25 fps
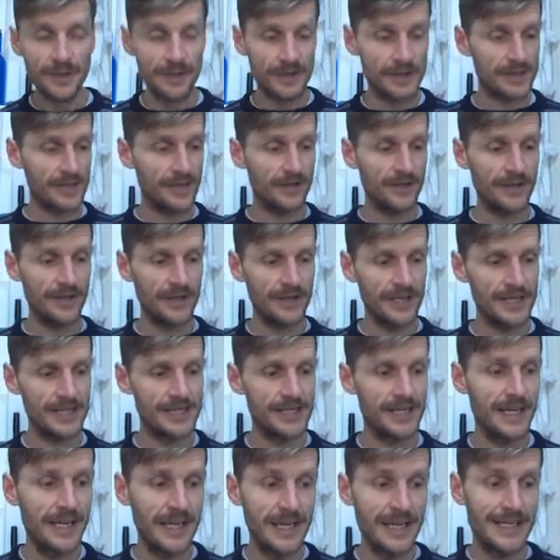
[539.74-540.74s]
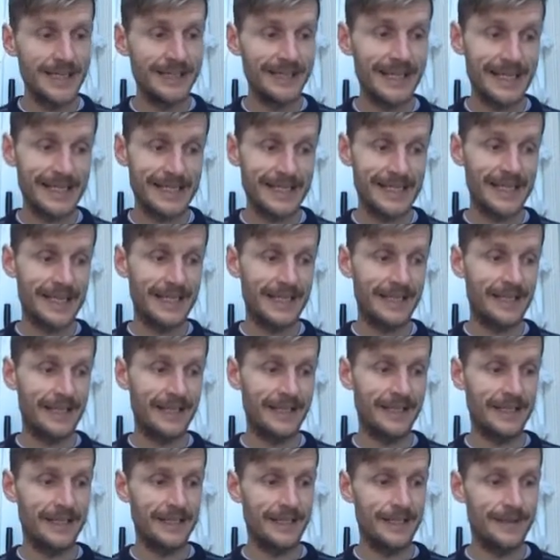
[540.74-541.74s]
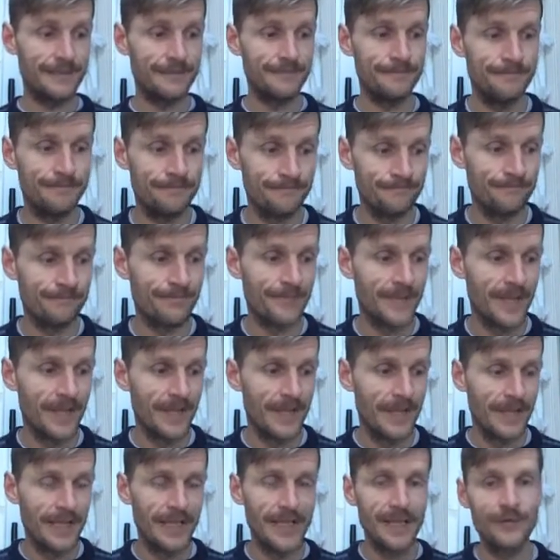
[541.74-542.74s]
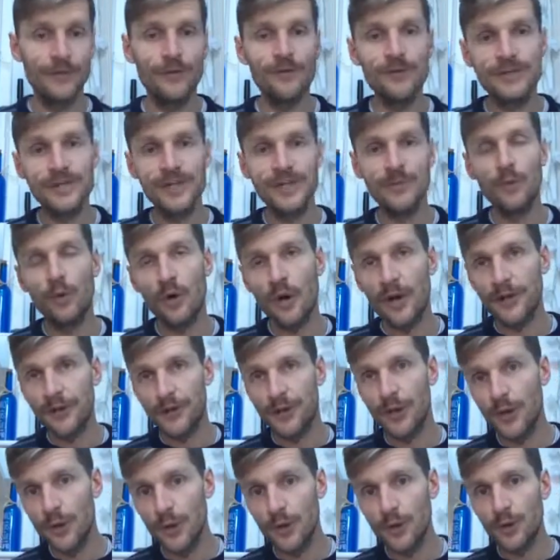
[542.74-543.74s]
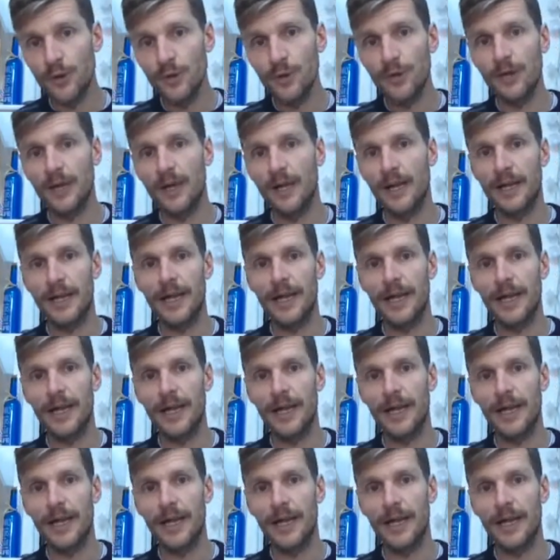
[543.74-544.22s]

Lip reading: So guys, that's it. If you're interested in what I do,